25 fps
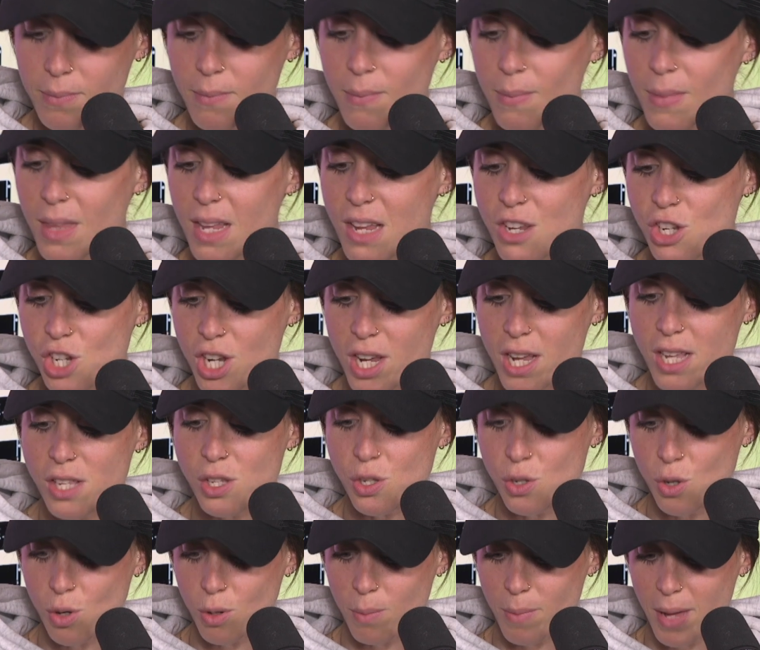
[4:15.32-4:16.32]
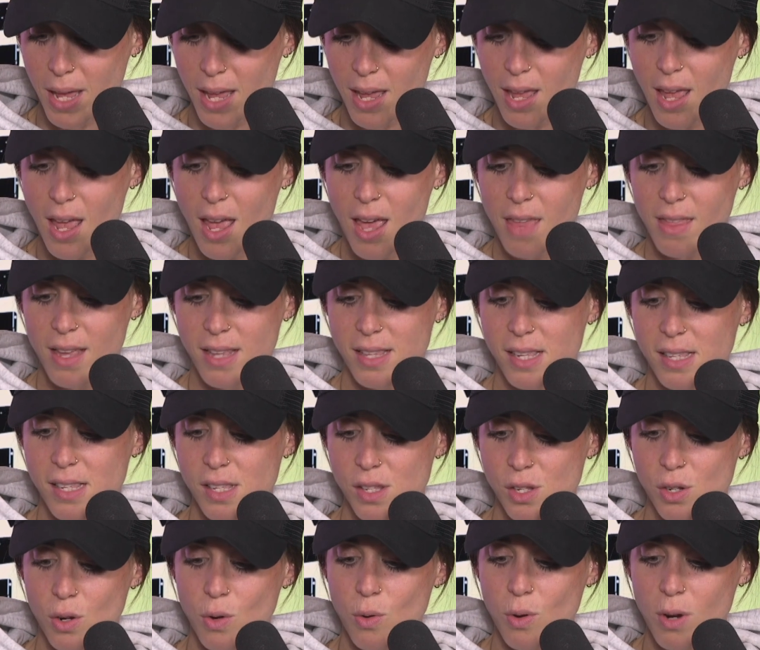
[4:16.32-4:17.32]
She has taught me that it
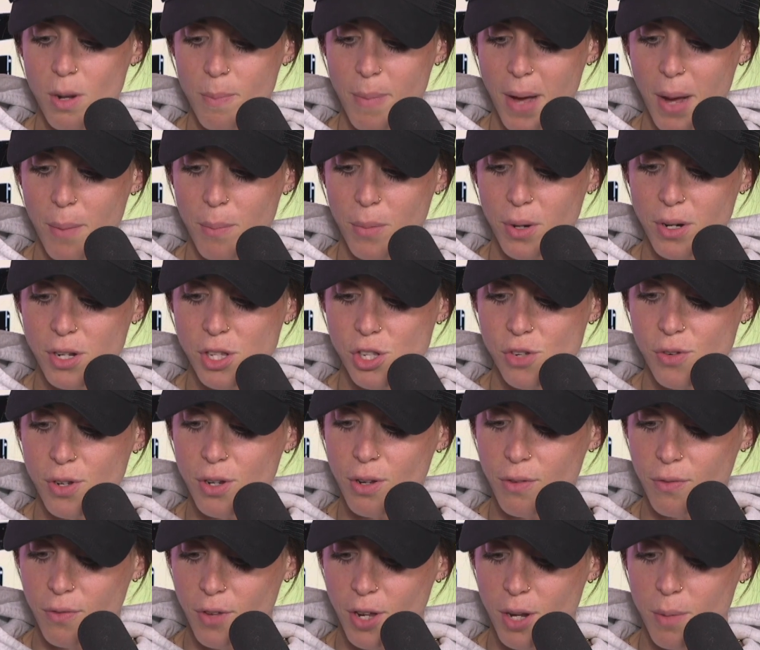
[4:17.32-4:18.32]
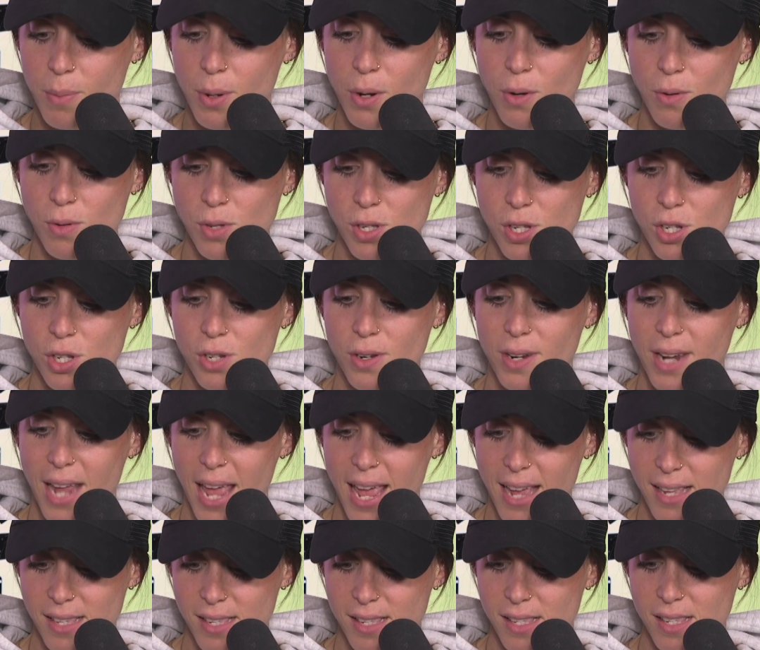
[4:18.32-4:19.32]
is not all about monitoring your food, but also doing
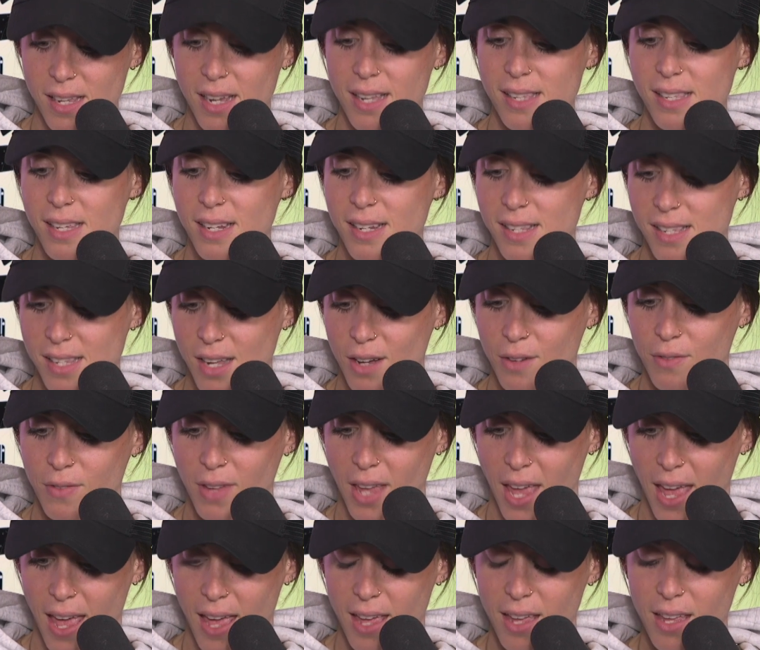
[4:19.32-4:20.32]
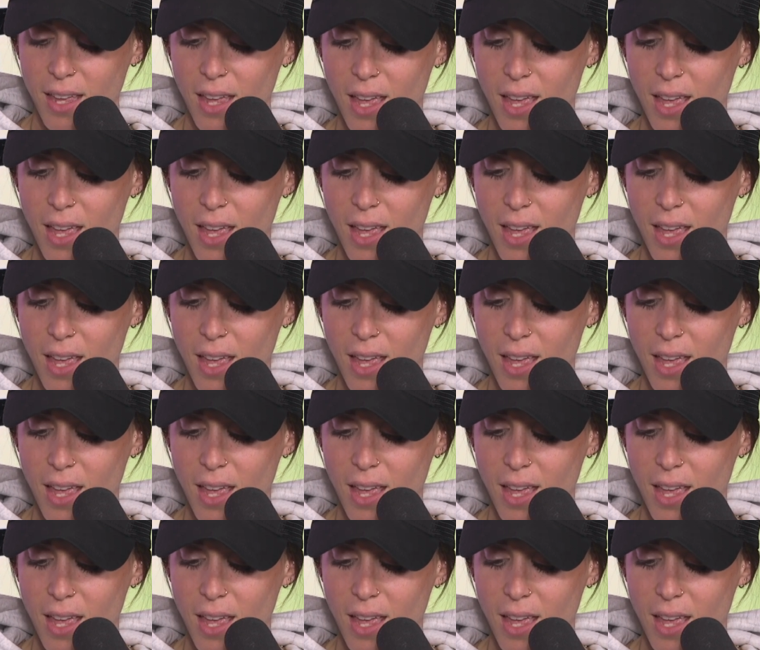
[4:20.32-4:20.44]
exercise and self-care.